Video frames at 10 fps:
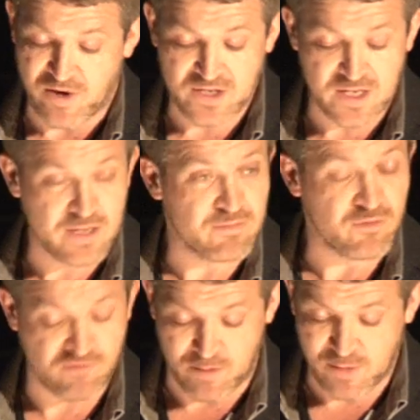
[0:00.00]
Presley,
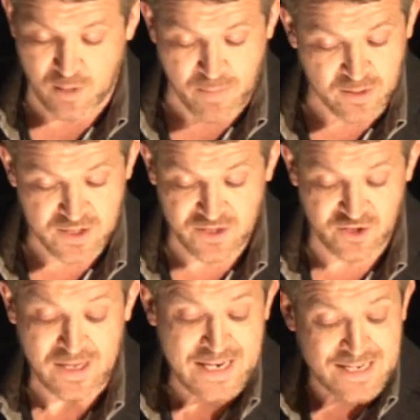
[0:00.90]
Truman Capote.
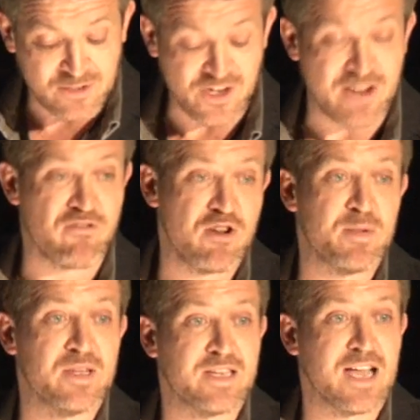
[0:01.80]
Now, Jack
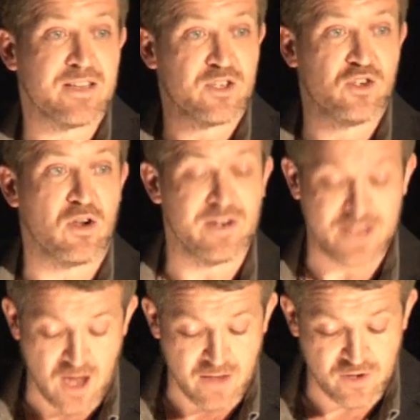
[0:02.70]
Ruby, the guy that shot Lee
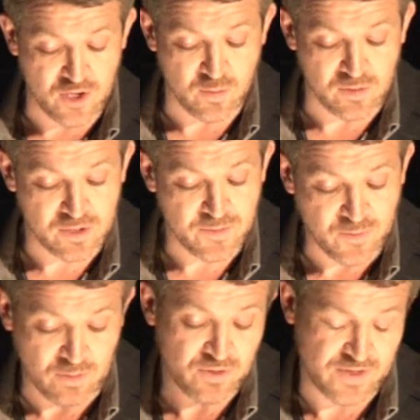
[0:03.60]
Harvey Oswald,
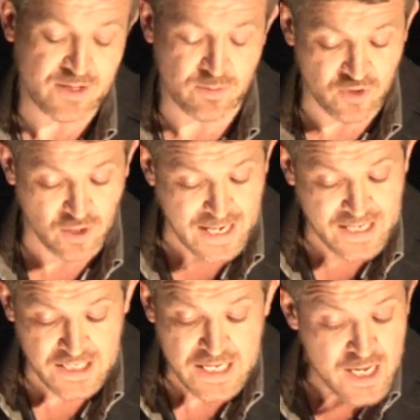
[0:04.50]
who was said to have shot
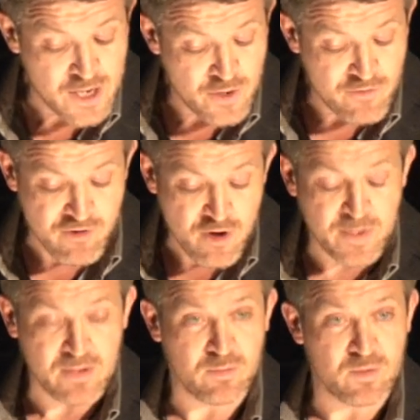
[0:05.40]
Kennedy,
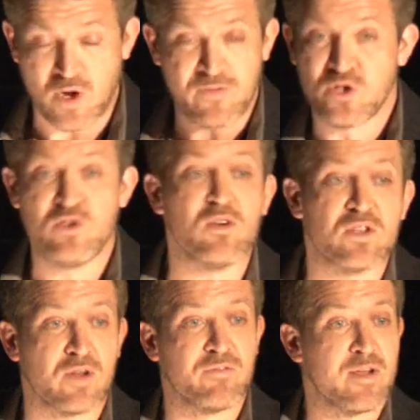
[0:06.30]
Ruby was off his
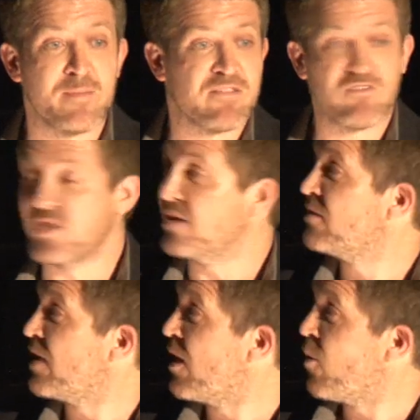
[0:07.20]
nut on
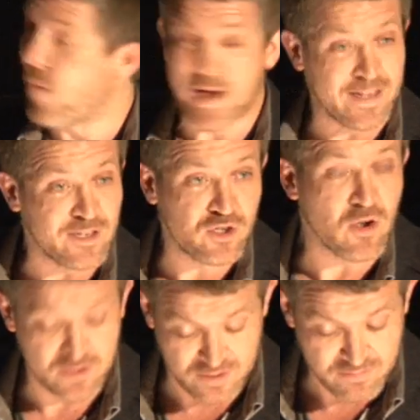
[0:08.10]
phenmetrazine when he
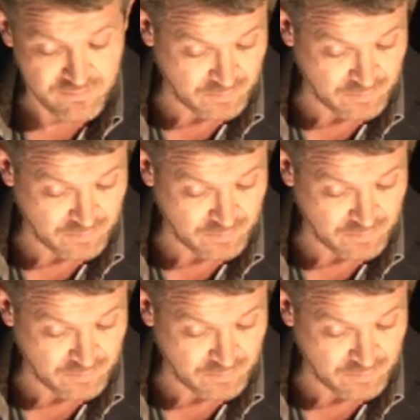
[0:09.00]
shot